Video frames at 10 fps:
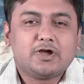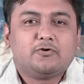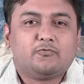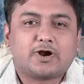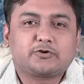
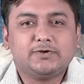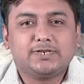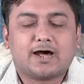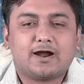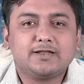What we
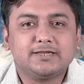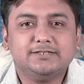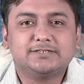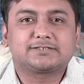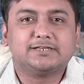learn in
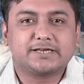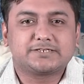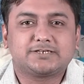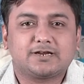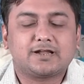this
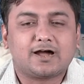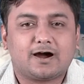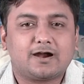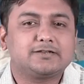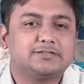lecture
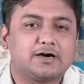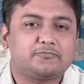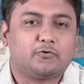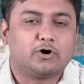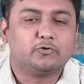are the
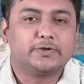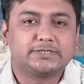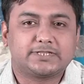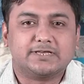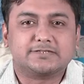following
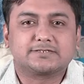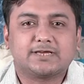things,